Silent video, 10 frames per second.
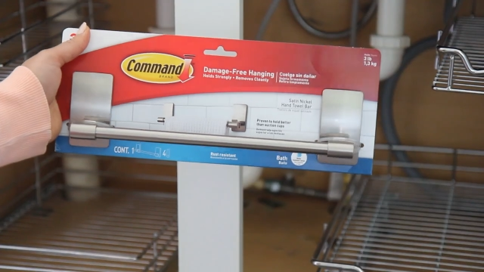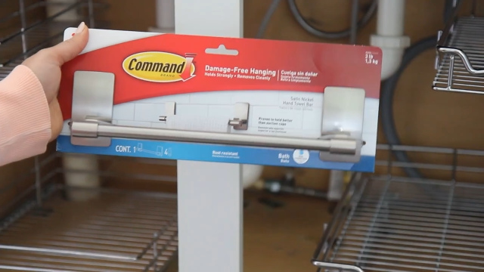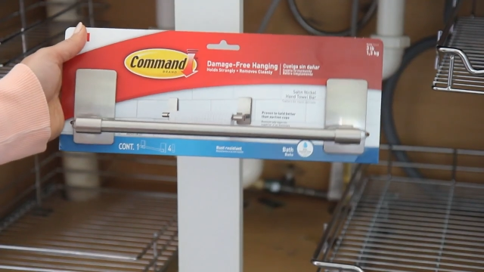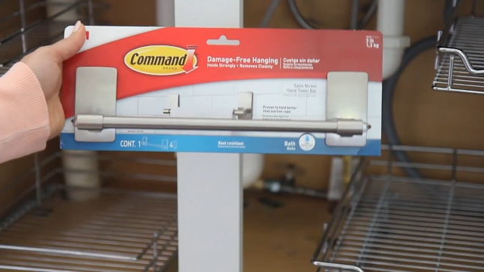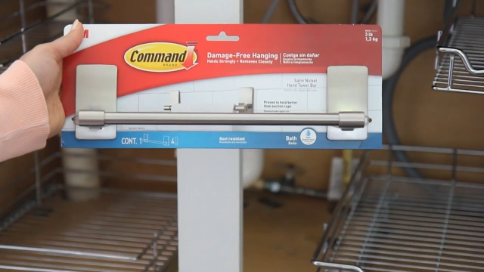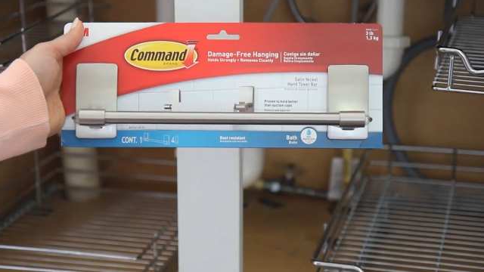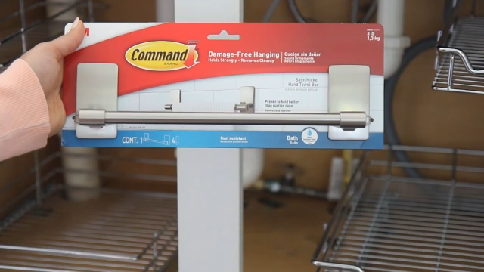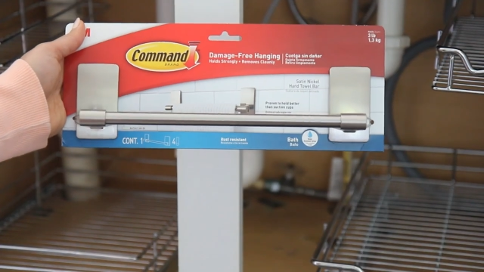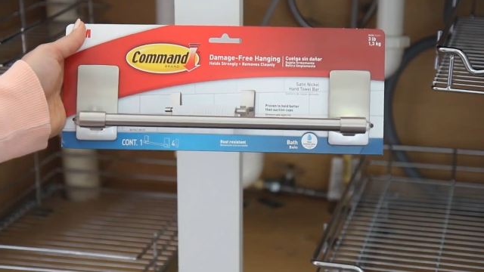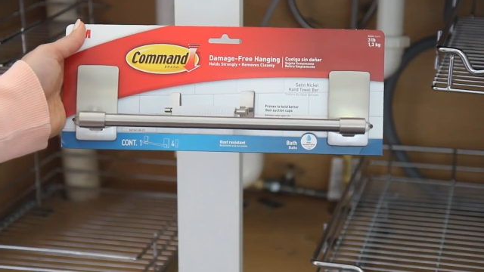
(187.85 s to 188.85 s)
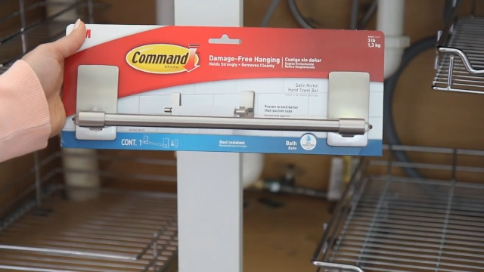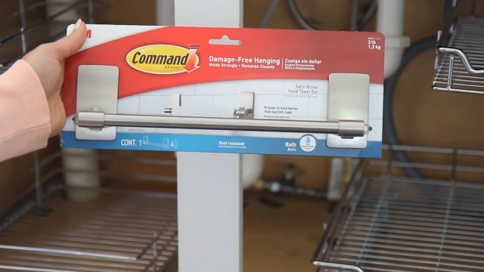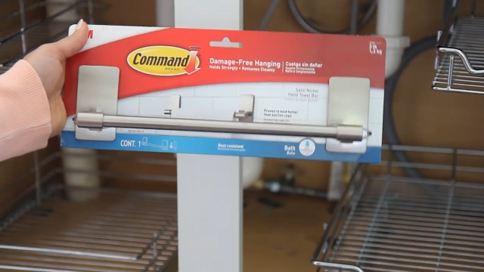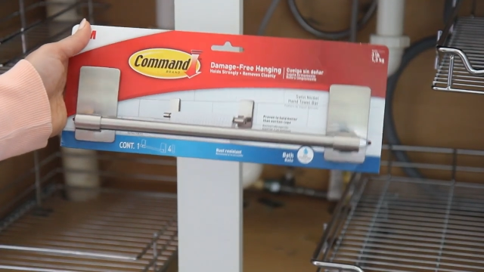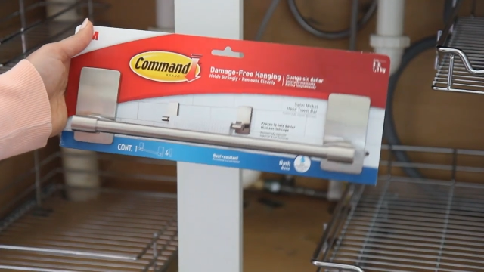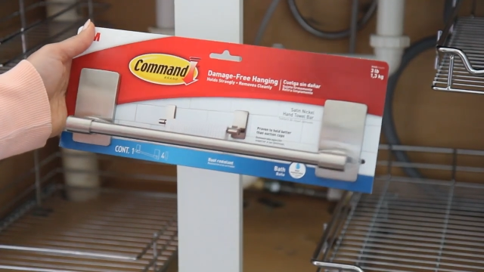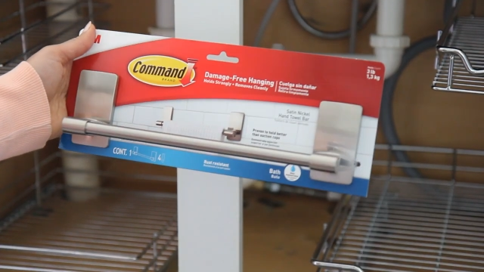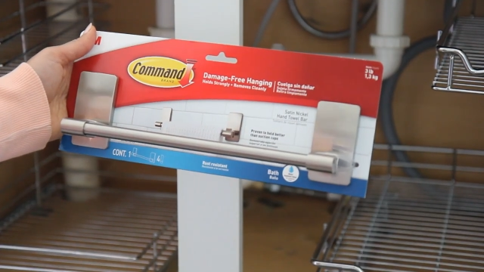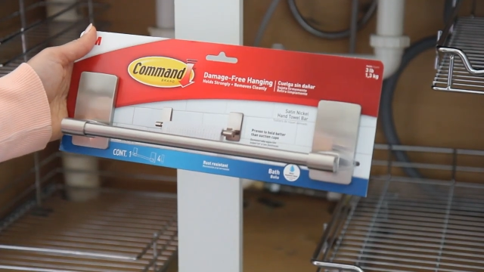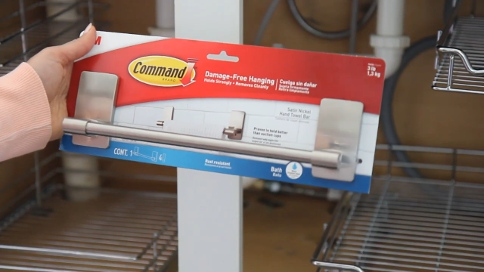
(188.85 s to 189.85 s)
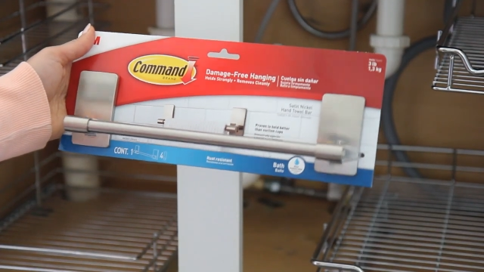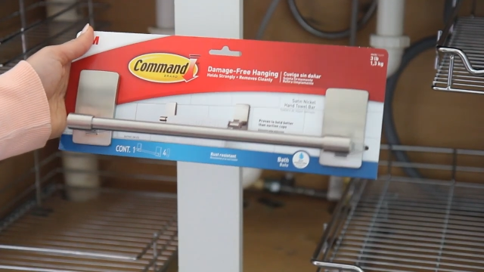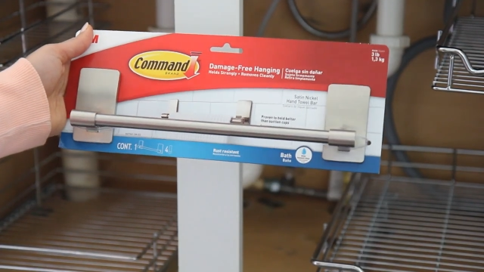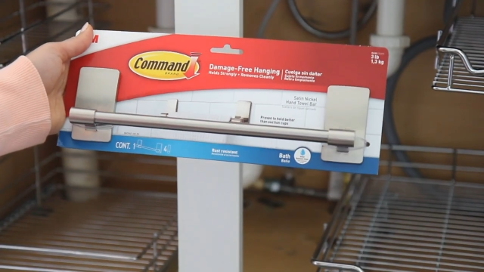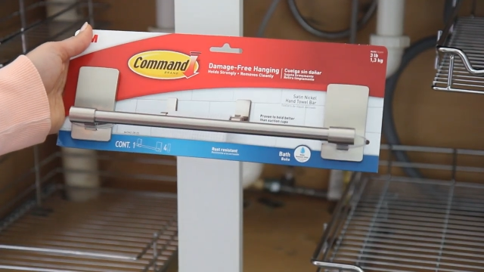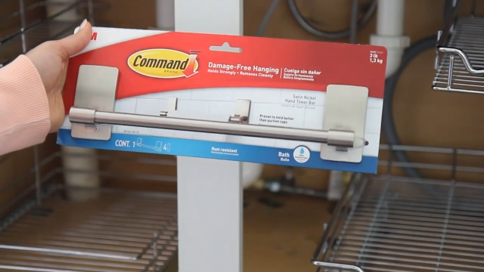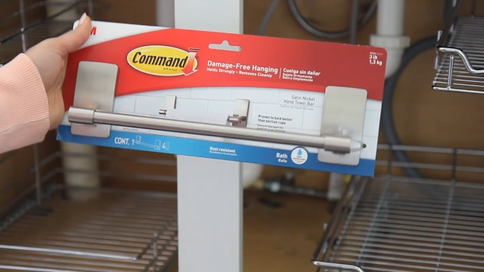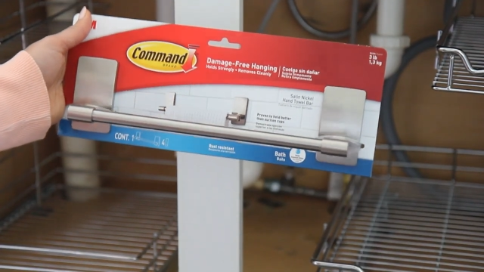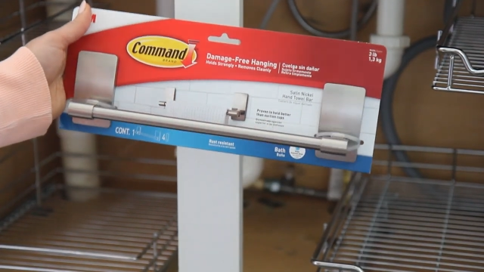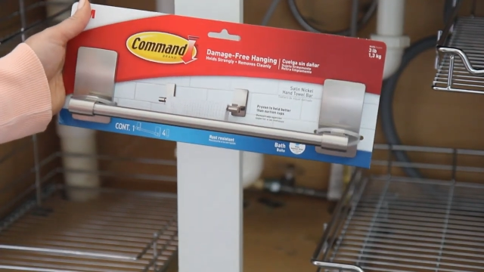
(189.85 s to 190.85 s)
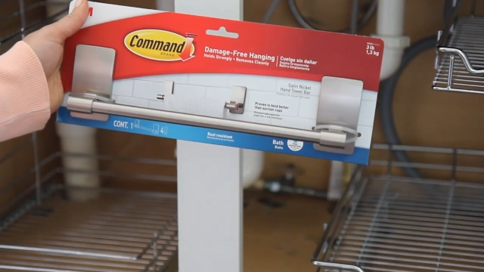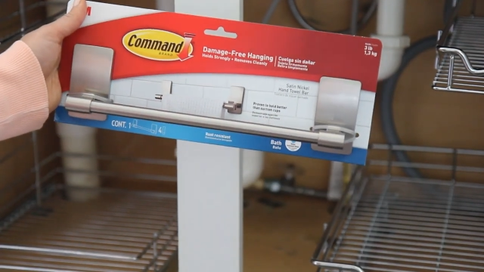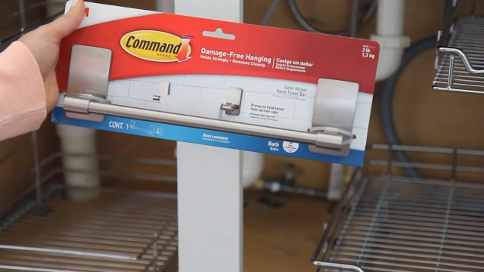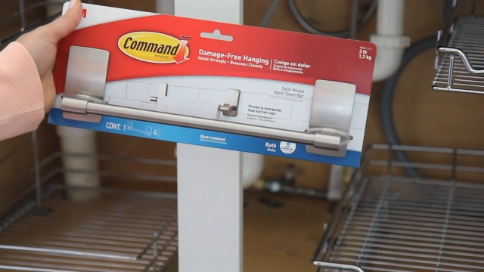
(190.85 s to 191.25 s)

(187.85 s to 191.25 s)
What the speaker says: No face is visible, so there are no lips to read.